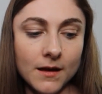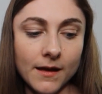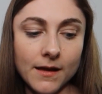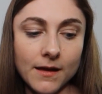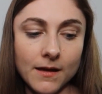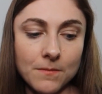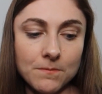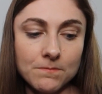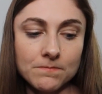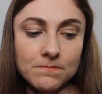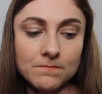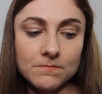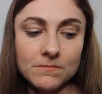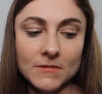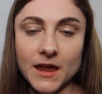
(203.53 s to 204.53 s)

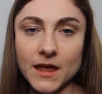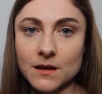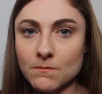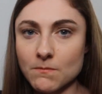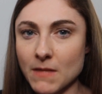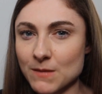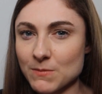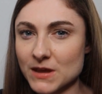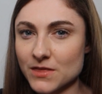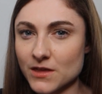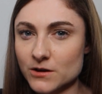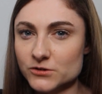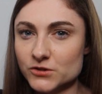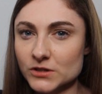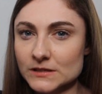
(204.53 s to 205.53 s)
And maybe
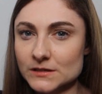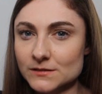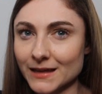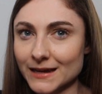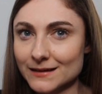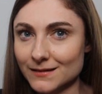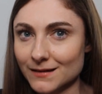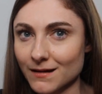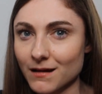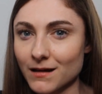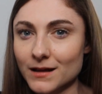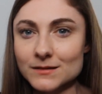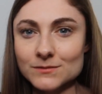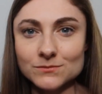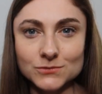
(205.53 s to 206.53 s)
they're just like
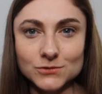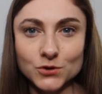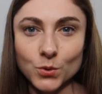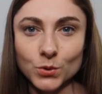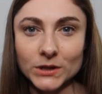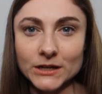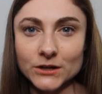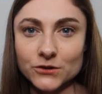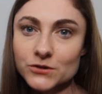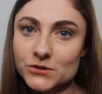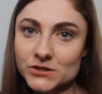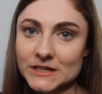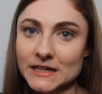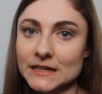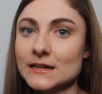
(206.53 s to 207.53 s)
not totally
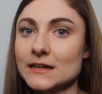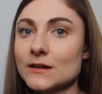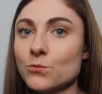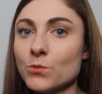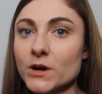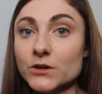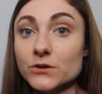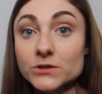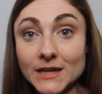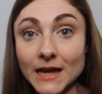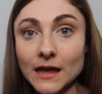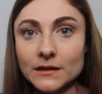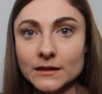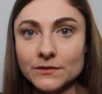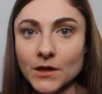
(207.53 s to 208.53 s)
understanding what you're
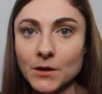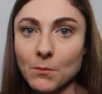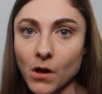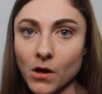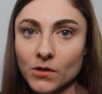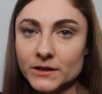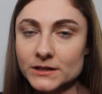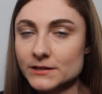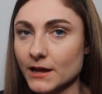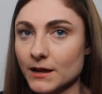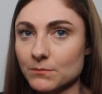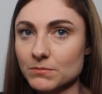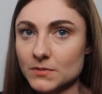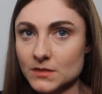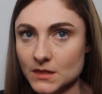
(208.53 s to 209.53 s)
telling them all the
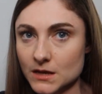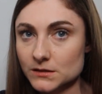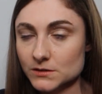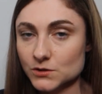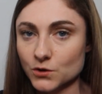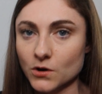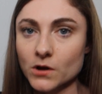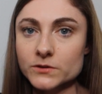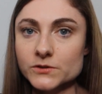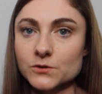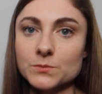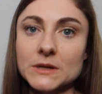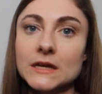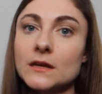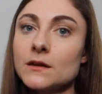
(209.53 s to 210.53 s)
time. This could also
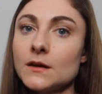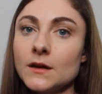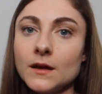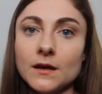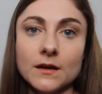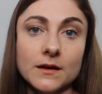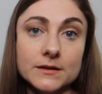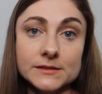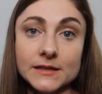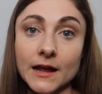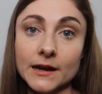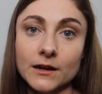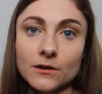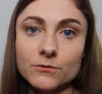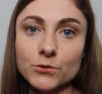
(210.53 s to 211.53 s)
be a
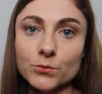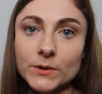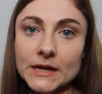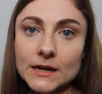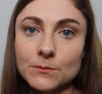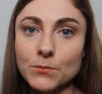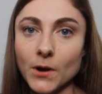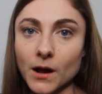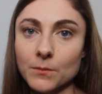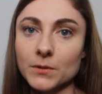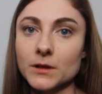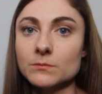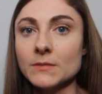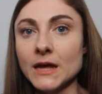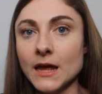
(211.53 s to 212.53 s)
sign of a reading
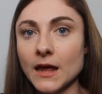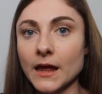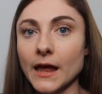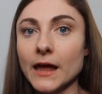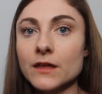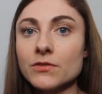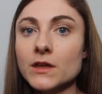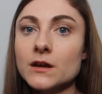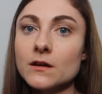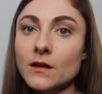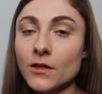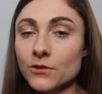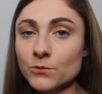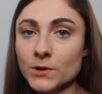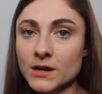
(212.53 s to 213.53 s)
problem. And then
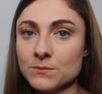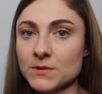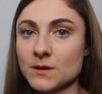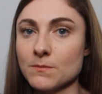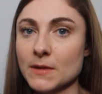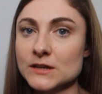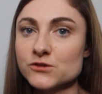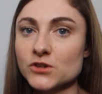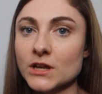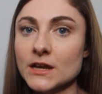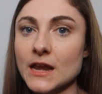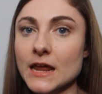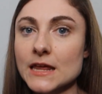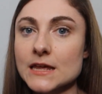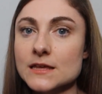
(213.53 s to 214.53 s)
another one I'm going to
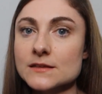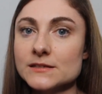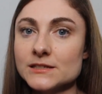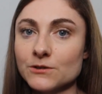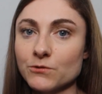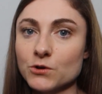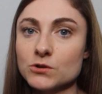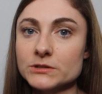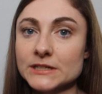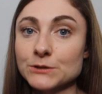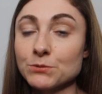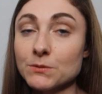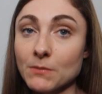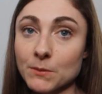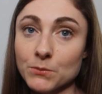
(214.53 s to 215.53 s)
mention is difficulty
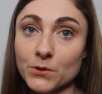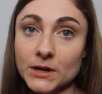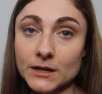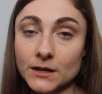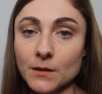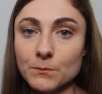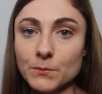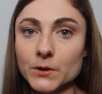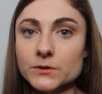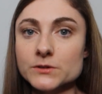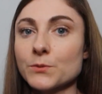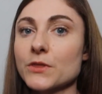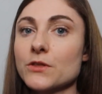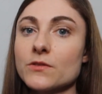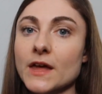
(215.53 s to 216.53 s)
remembering numbers,
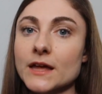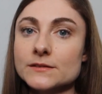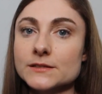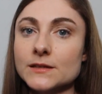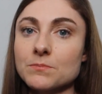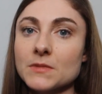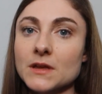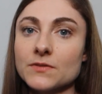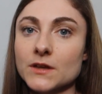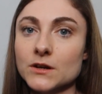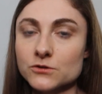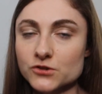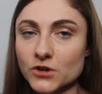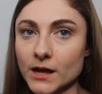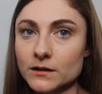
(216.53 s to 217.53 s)
whether that's something that
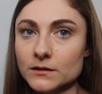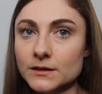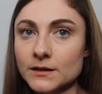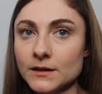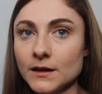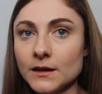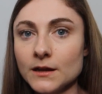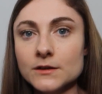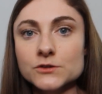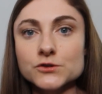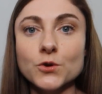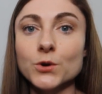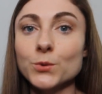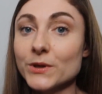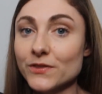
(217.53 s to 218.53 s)
your child
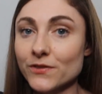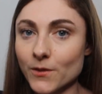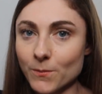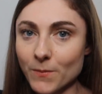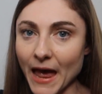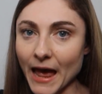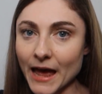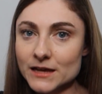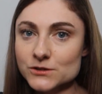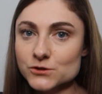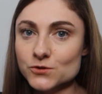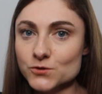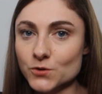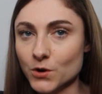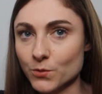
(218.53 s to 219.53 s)
struggled with in the past
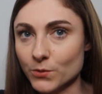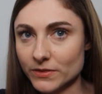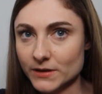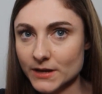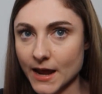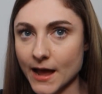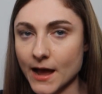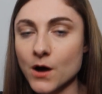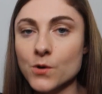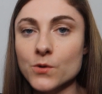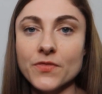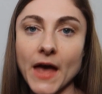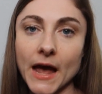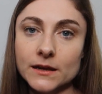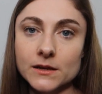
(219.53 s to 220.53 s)
or struggle with now.
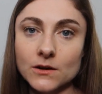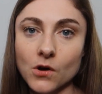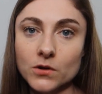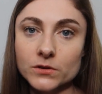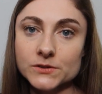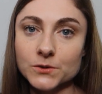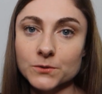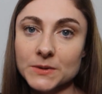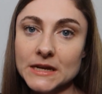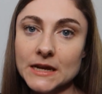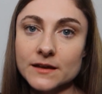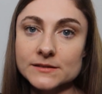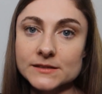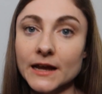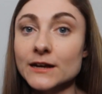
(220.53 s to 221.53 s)
That can also be
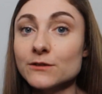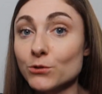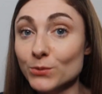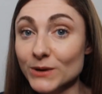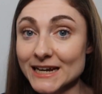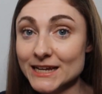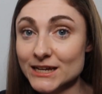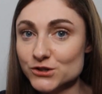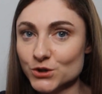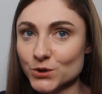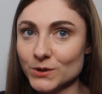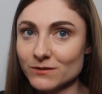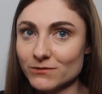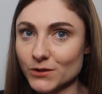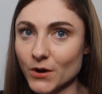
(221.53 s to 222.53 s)
a sign of a reading issue,
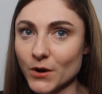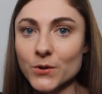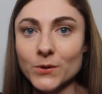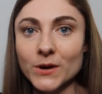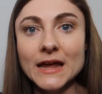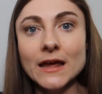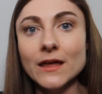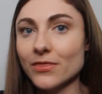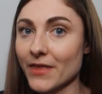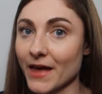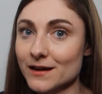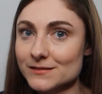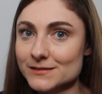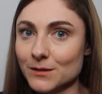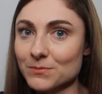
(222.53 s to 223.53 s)
even though
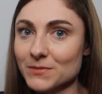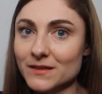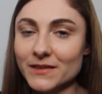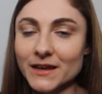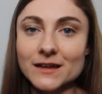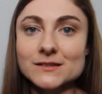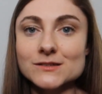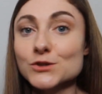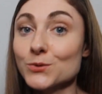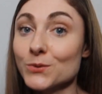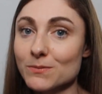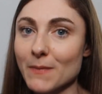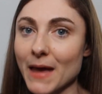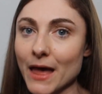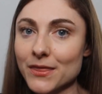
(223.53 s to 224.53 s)
that is something that has to do
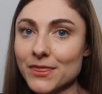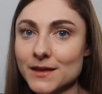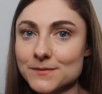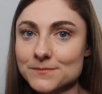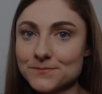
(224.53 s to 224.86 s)
with math.